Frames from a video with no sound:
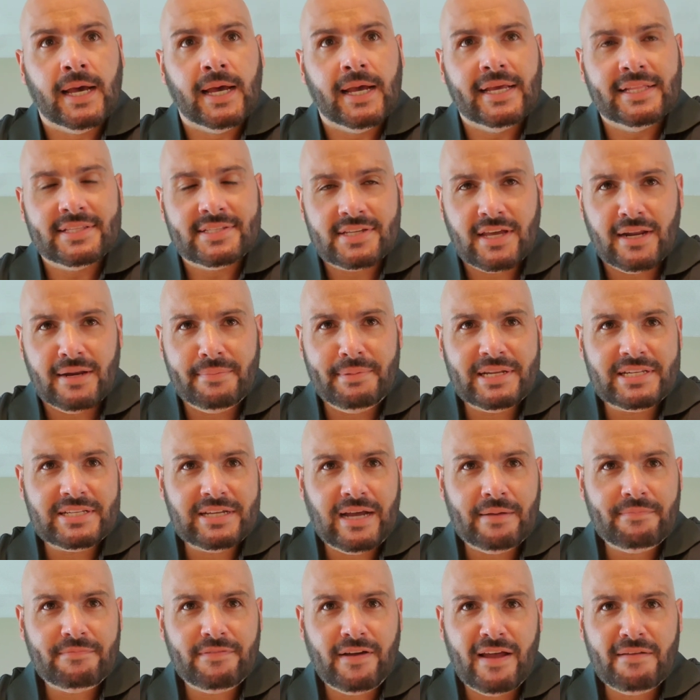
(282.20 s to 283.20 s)
it's going to be a
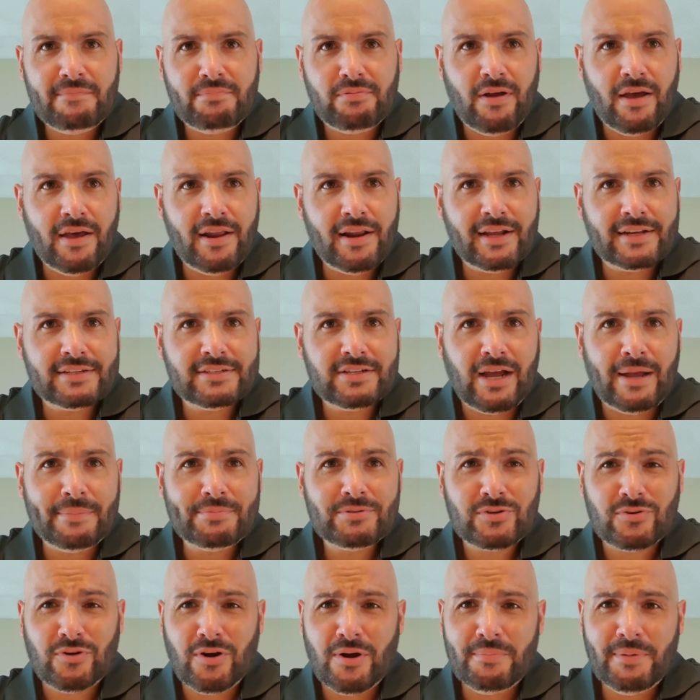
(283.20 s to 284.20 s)
top 5 product.
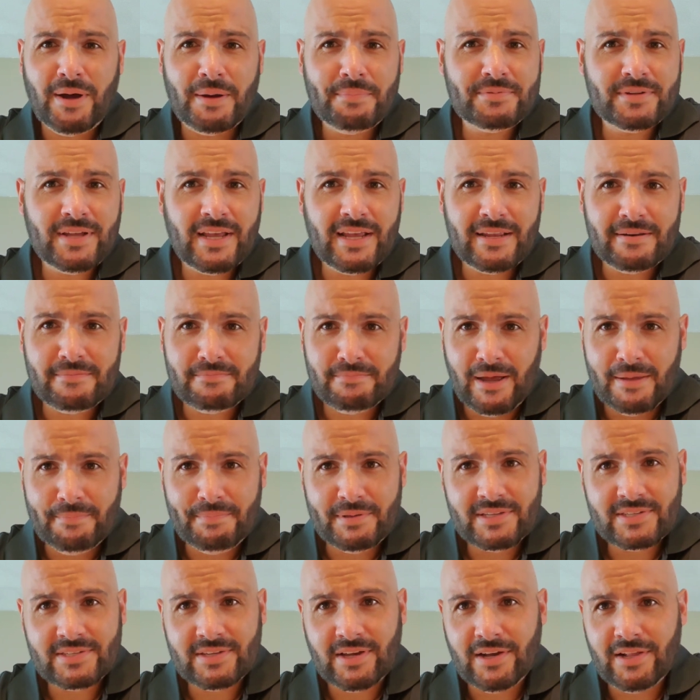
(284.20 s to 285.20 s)
Topps Chrome Update might
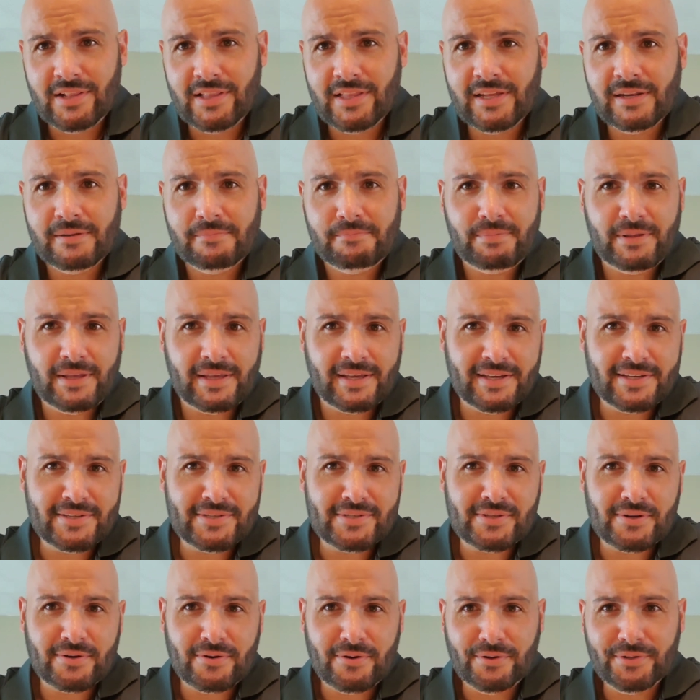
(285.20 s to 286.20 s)
be solid
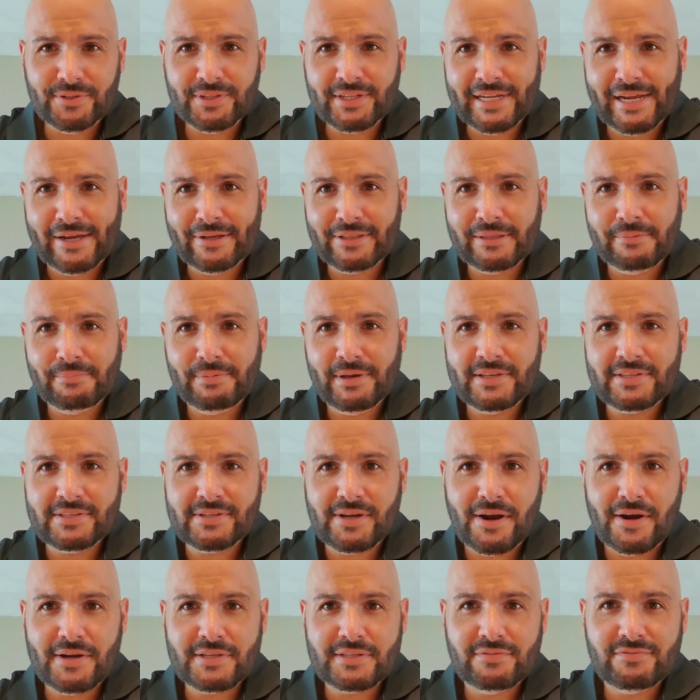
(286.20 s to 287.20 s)
because they're holding out the base
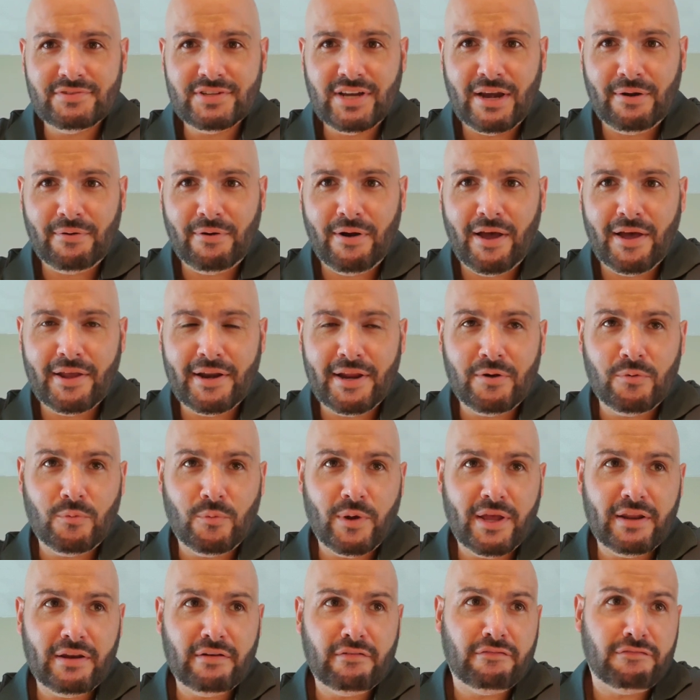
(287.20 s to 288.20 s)
cards of J-Rod and
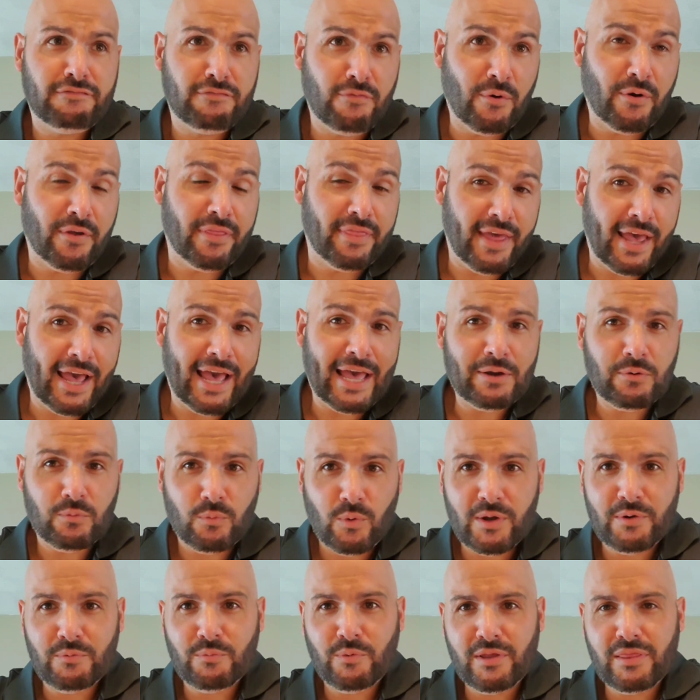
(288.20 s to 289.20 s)
Witt for that.
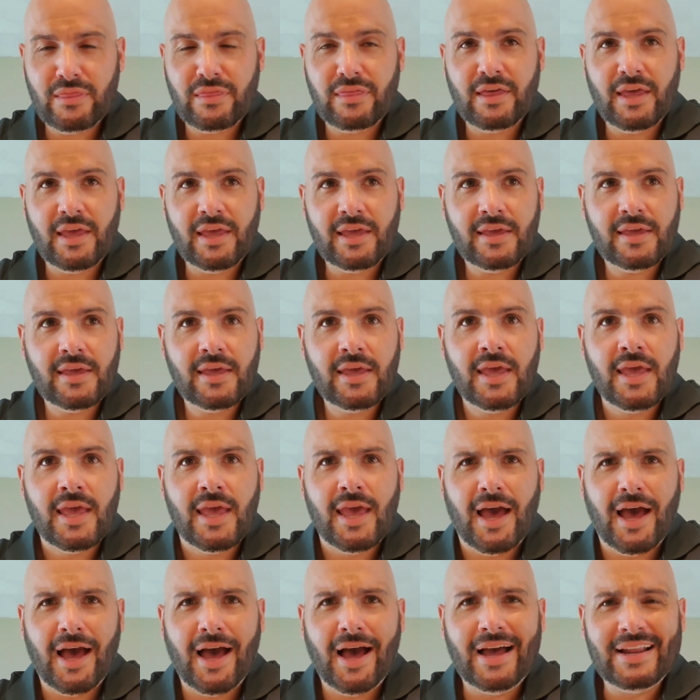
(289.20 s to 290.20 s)
One would think
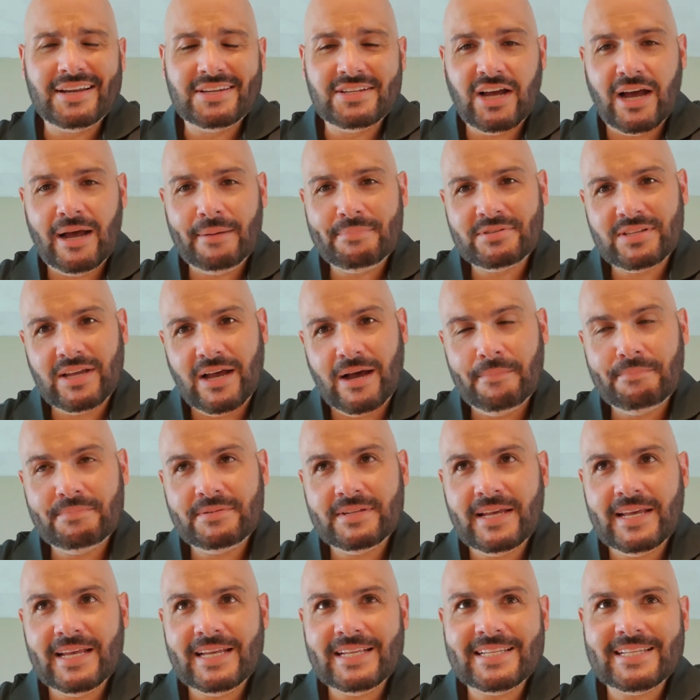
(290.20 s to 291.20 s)
Topps
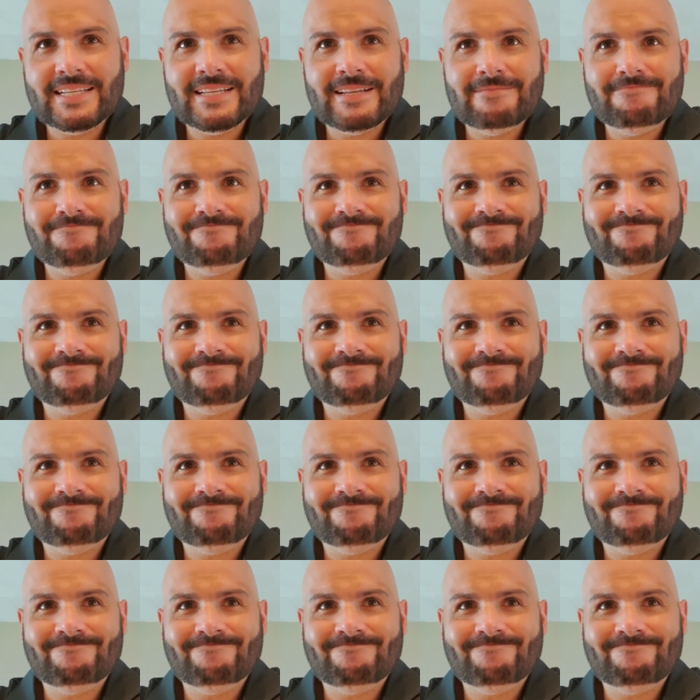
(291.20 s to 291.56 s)
Update,